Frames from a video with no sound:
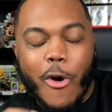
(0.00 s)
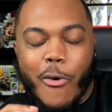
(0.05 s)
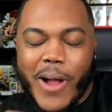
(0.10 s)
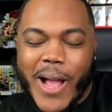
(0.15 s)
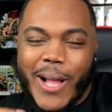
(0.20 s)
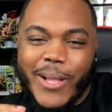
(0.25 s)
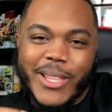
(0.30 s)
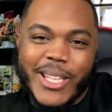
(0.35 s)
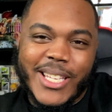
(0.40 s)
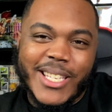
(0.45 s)

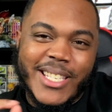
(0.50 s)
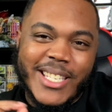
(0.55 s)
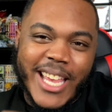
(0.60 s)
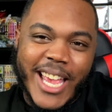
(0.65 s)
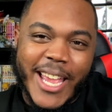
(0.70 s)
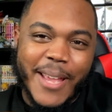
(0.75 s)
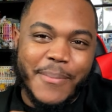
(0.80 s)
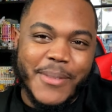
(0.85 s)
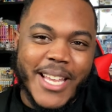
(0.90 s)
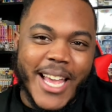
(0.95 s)
around this
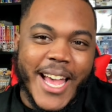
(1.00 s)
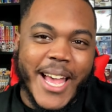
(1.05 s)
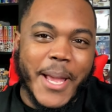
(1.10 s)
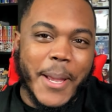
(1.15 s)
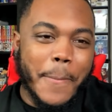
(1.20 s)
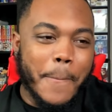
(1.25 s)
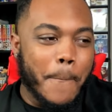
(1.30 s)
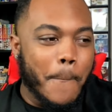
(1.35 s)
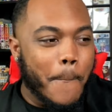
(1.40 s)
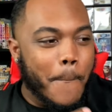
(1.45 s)
same
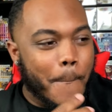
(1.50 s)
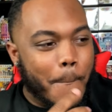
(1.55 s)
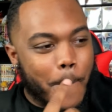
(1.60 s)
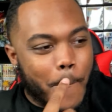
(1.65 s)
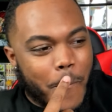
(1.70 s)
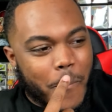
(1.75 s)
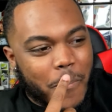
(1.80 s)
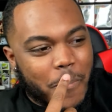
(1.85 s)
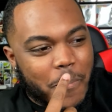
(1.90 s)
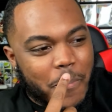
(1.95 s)
time,
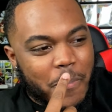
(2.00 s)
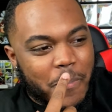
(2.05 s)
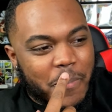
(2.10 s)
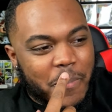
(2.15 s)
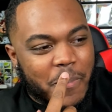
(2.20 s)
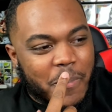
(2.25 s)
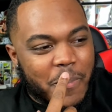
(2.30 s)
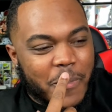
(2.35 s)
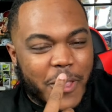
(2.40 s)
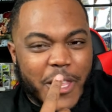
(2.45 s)

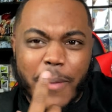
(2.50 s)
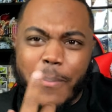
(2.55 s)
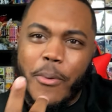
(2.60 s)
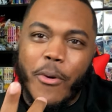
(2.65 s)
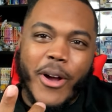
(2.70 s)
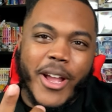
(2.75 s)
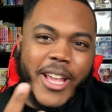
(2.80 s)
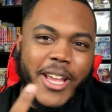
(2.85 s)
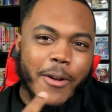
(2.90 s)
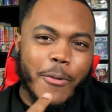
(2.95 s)
your
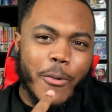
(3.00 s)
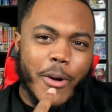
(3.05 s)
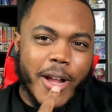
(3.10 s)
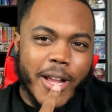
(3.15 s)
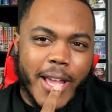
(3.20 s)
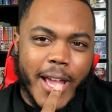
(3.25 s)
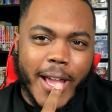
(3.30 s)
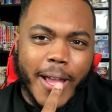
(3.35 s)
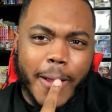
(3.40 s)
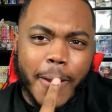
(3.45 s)
boy hit
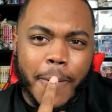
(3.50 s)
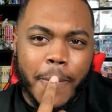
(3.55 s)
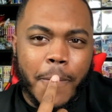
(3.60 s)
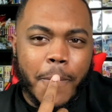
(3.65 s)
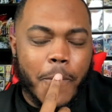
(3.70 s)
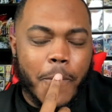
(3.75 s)
1K.